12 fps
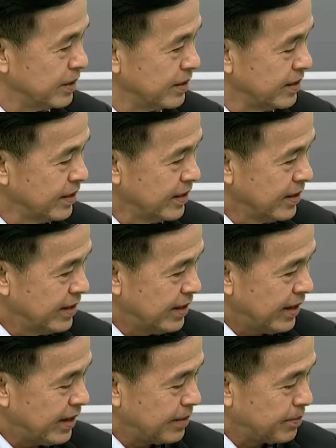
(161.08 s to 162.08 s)
be
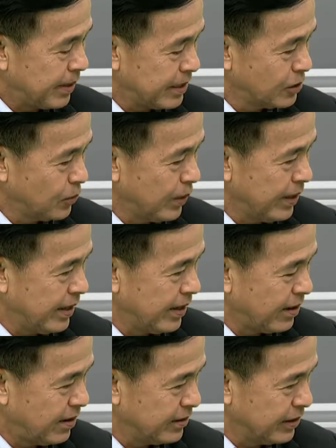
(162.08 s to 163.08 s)
a place
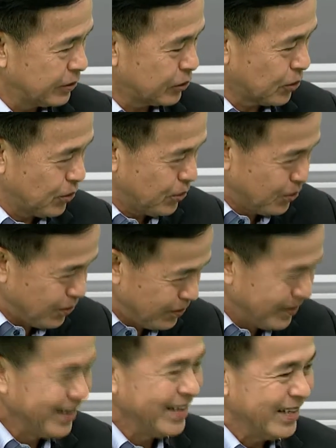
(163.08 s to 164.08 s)
where the
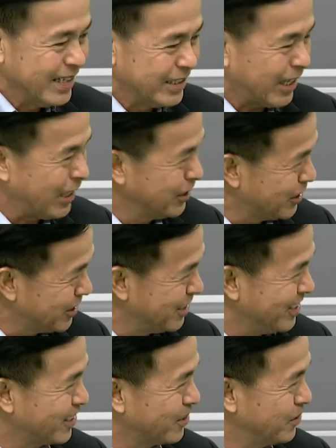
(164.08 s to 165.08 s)
true intention,